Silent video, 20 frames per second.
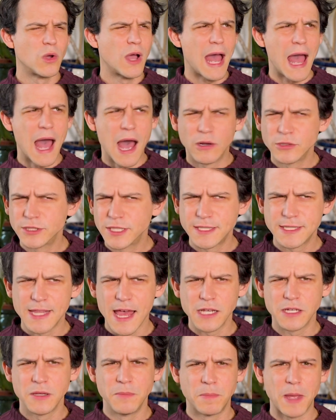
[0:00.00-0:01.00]
how does
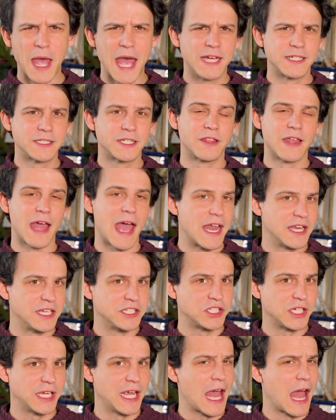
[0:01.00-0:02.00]
that compare to the
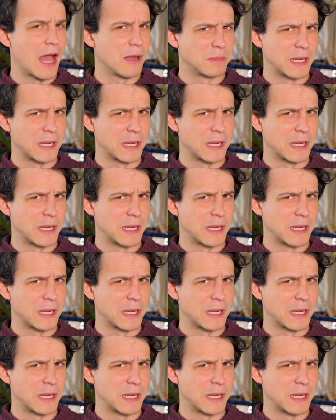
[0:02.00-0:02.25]
energy our